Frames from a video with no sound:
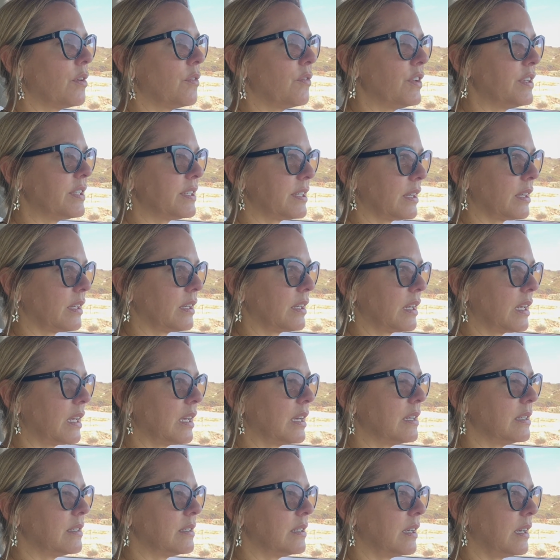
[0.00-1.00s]
facility
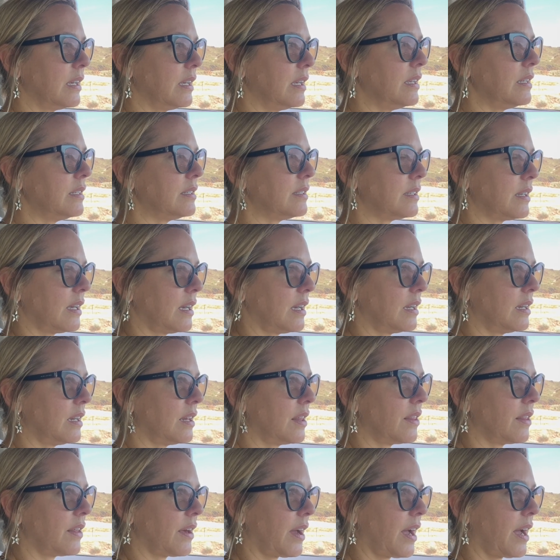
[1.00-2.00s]
is he said
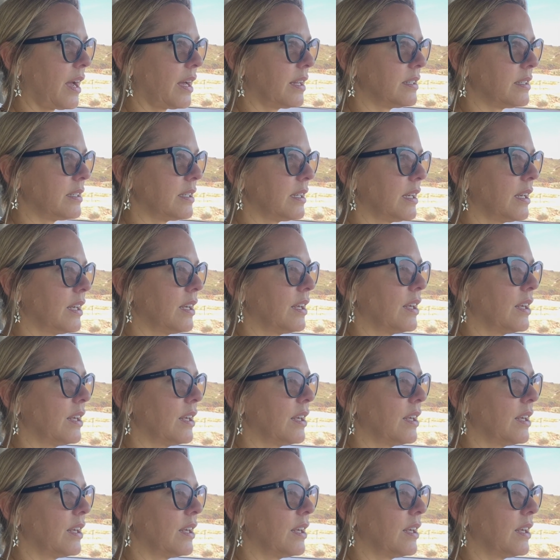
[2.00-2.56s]
that